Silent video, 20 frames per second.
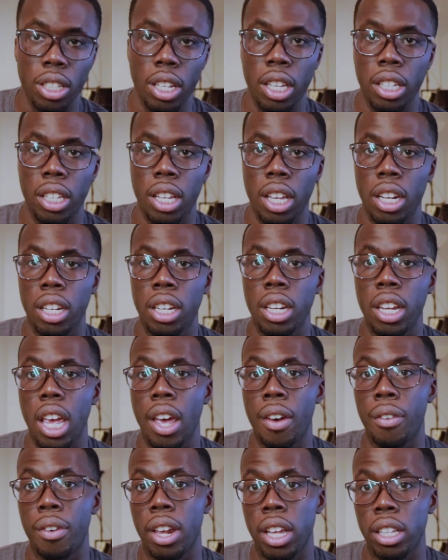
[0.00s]
and then
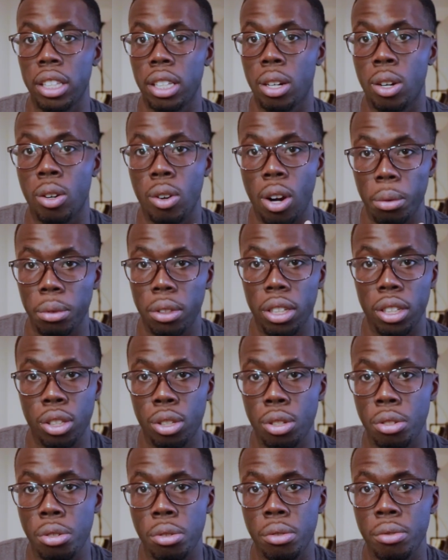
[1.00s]
if it ends up corrupting
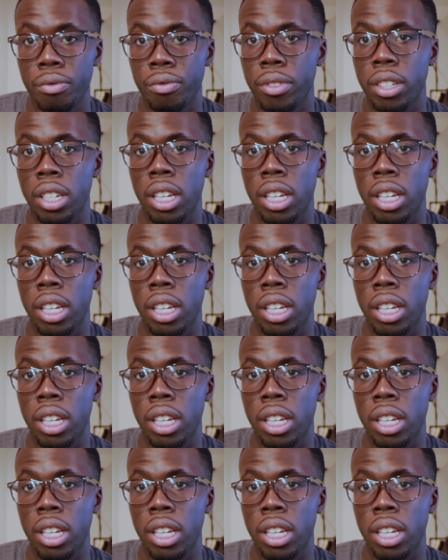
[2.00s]
too,